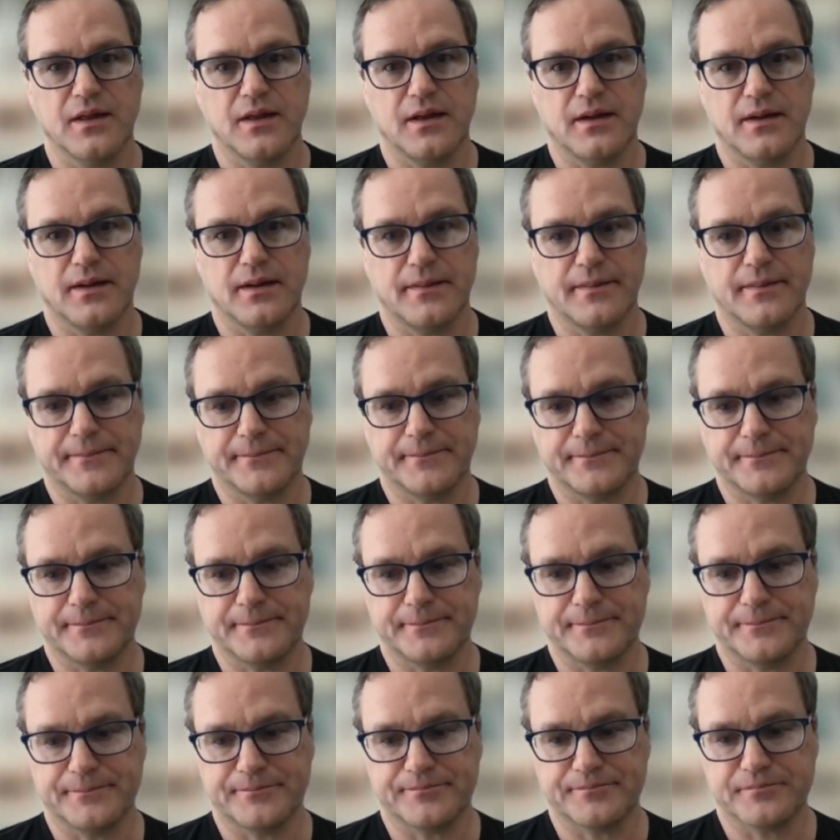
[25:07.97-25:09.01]
um,
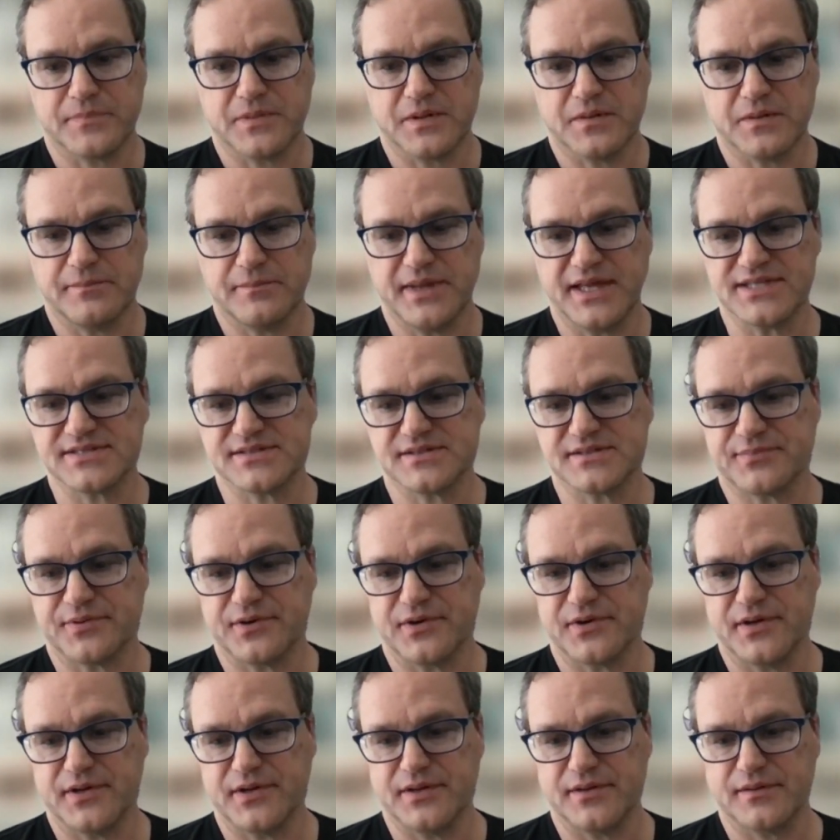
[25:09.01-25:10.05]
based
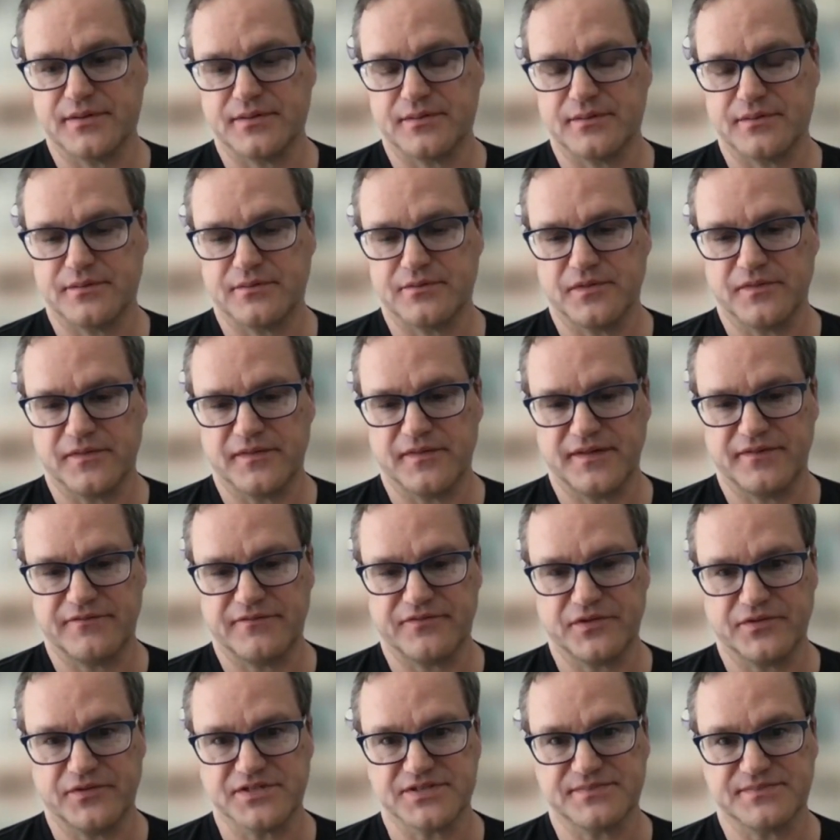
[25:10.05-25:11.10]
upon really
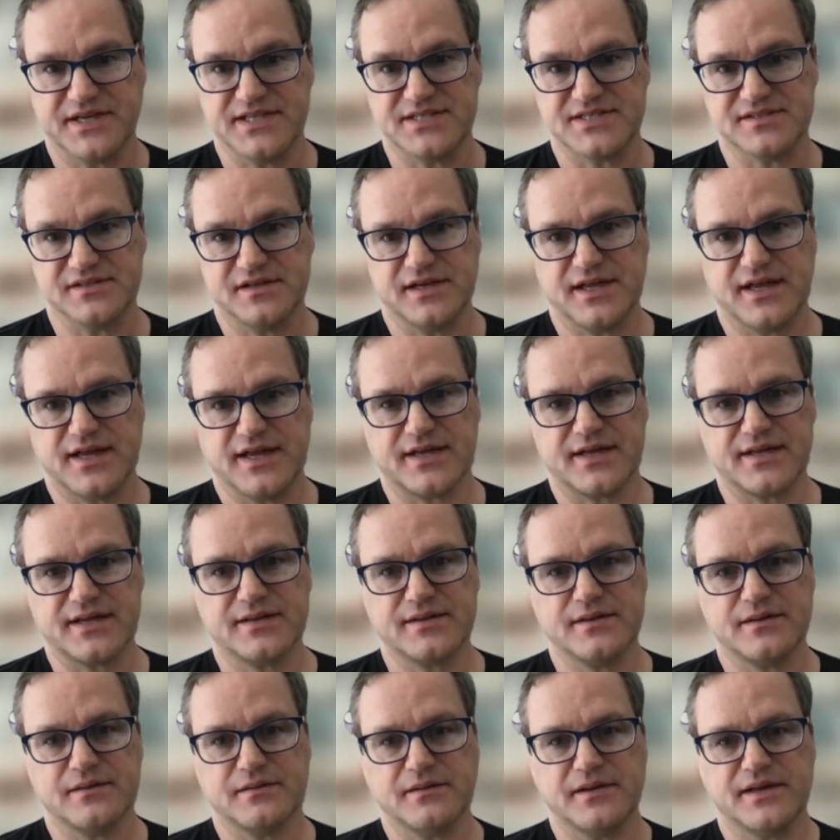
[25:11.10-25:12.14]
influence my son
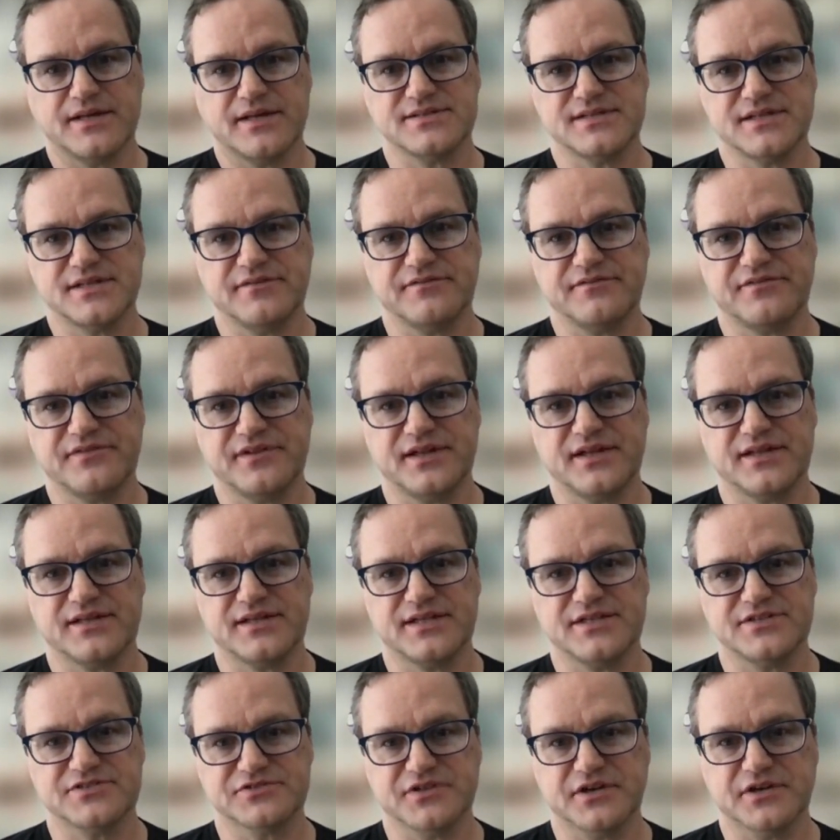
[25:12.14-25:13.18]
had as an infant.
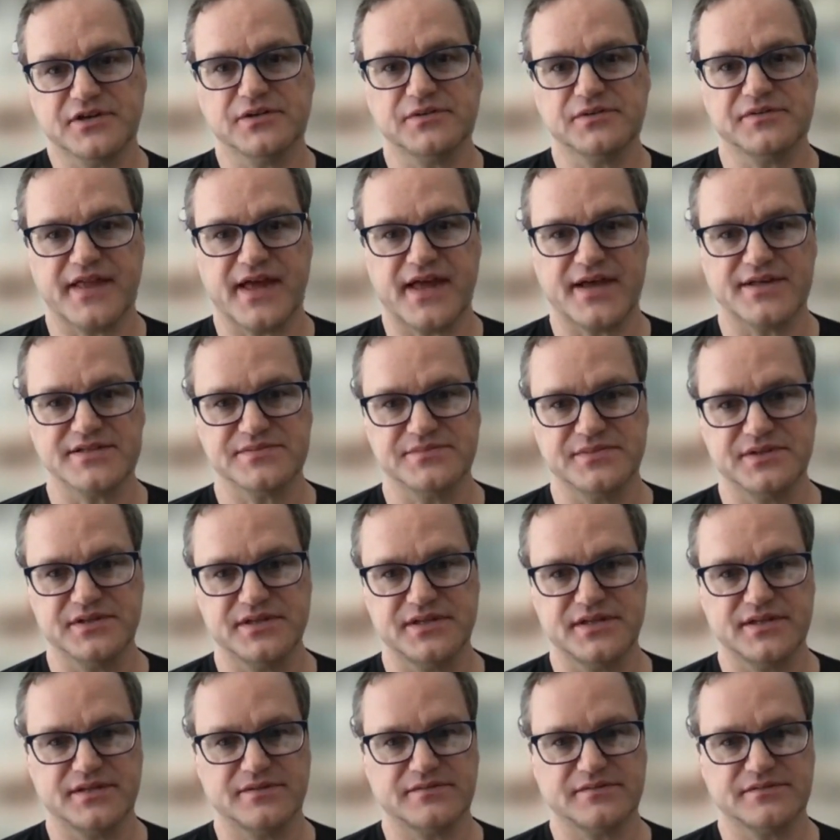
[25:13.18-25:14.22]
He struggled with asthma,
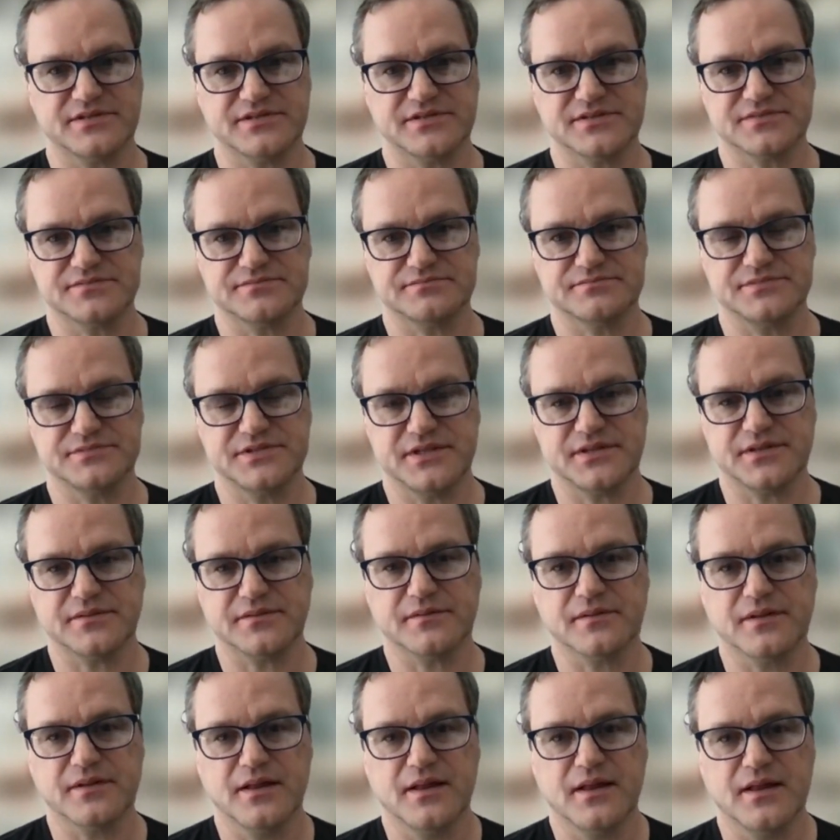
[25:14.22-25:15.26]
and it was,
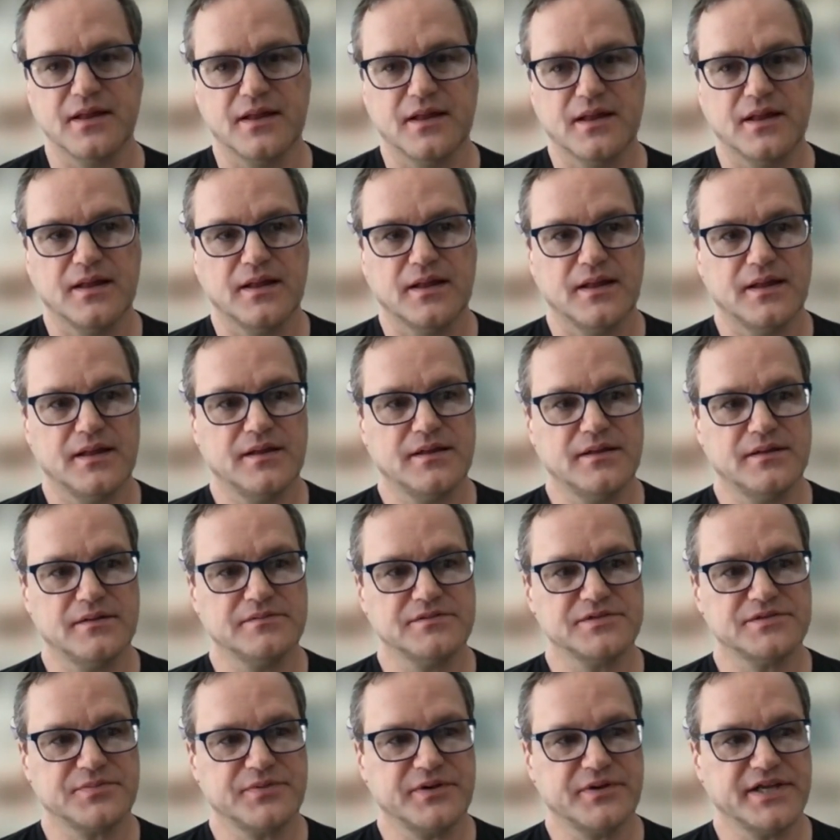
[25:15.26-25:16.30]
it
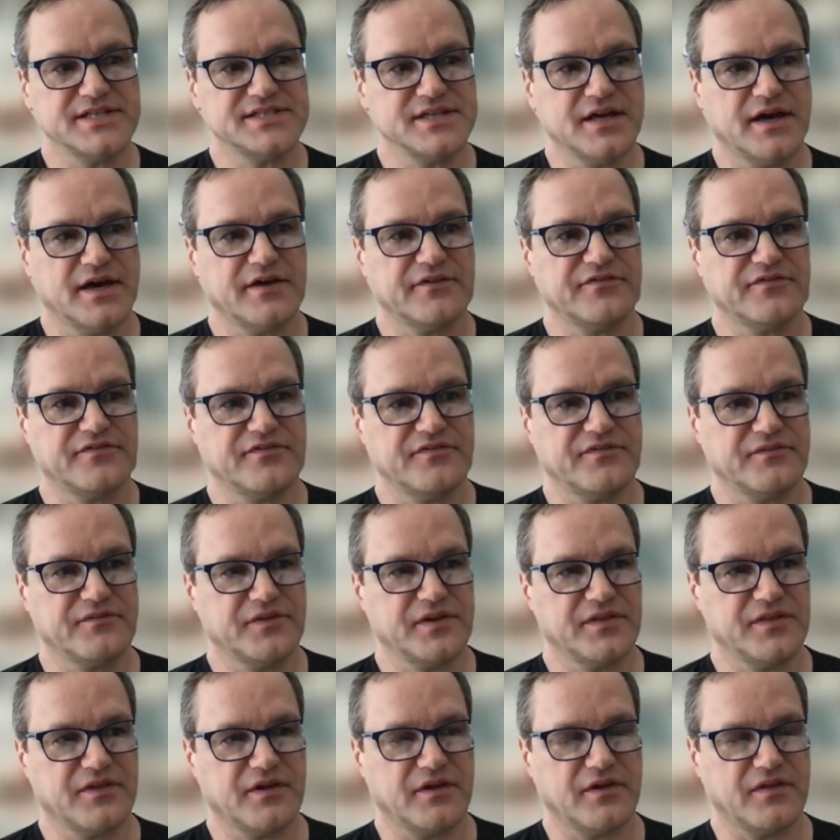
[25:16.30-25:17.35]
was pretty tough
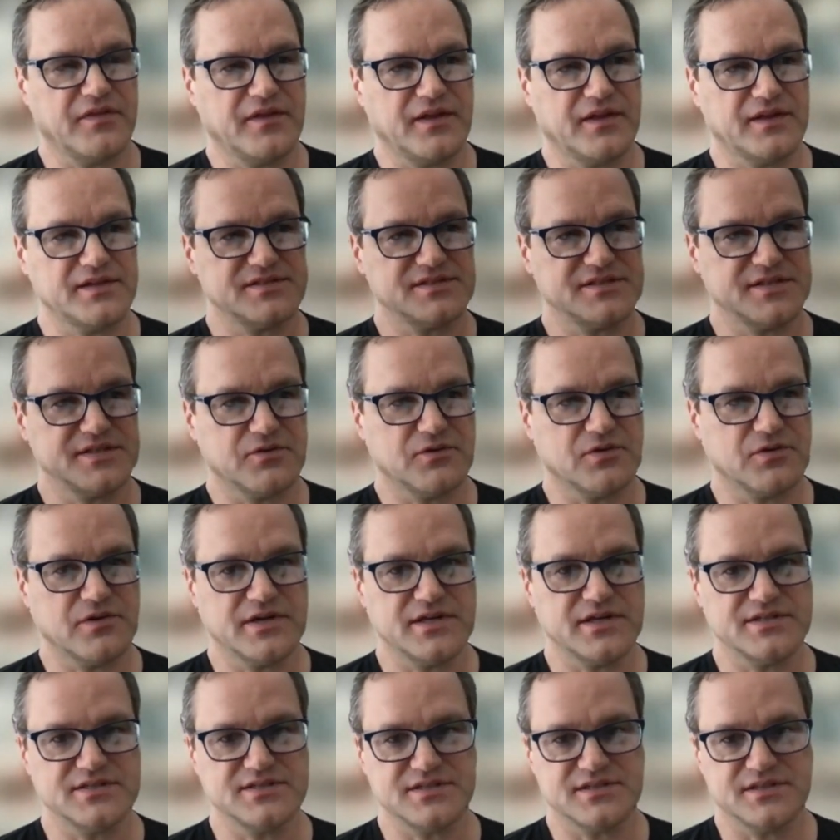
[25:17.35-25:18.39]
with all the
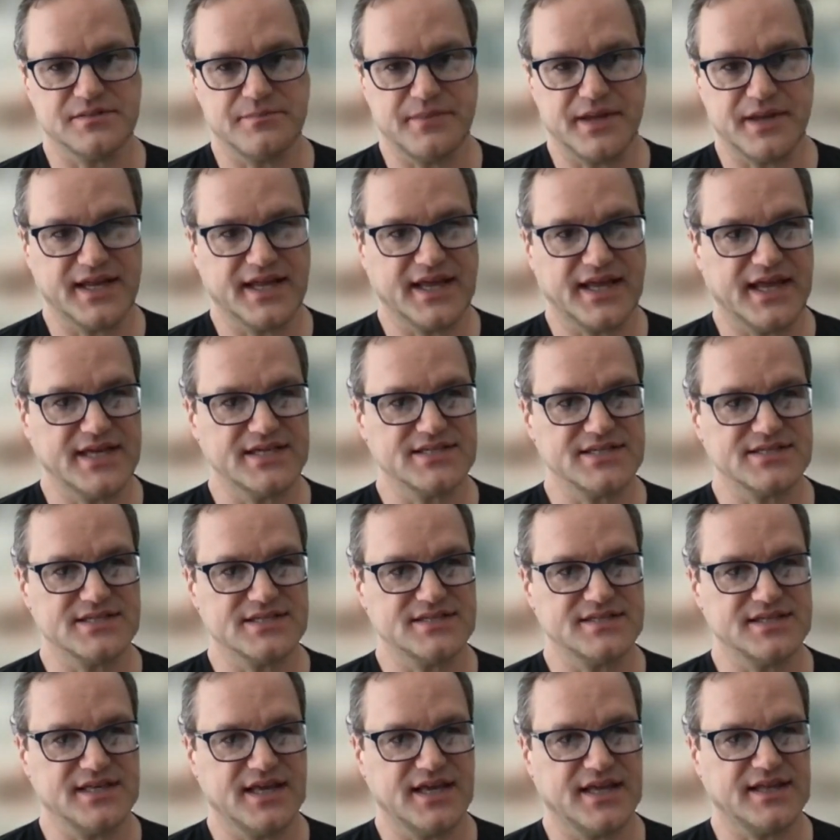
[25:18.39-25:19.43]
steroids and
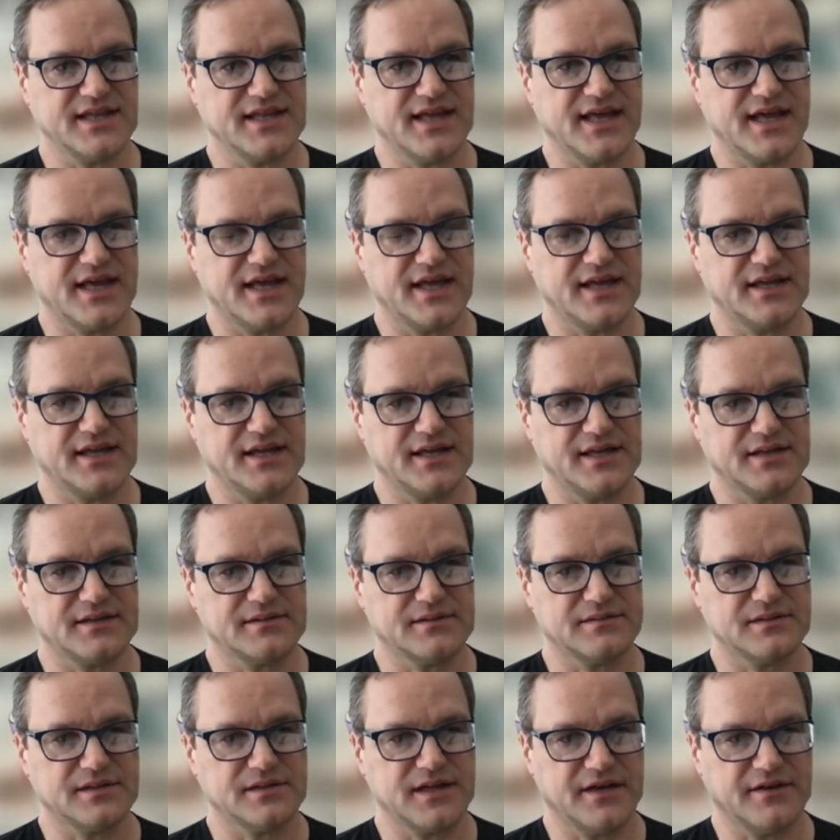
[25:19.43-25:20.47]
medications he had to get, and
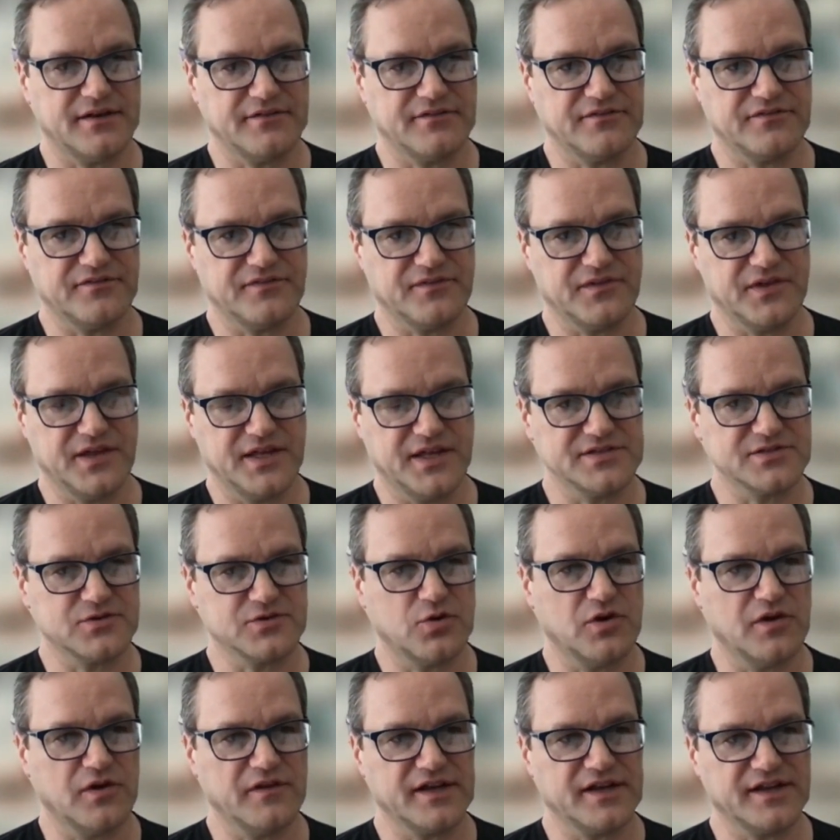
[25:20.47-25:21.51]
kind of his
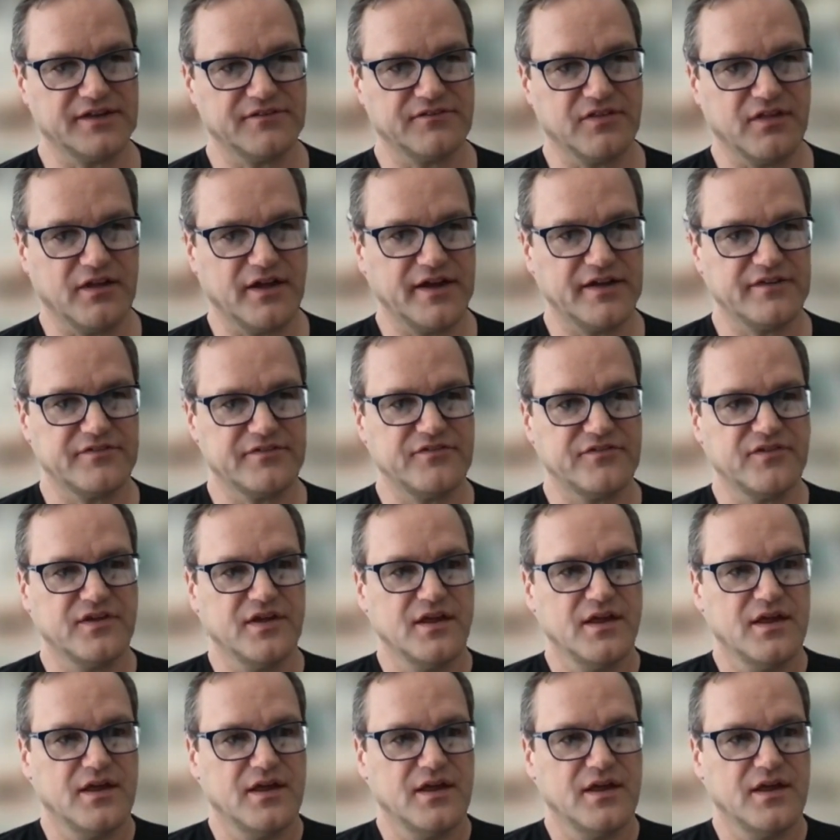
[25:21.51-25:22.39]
quality of life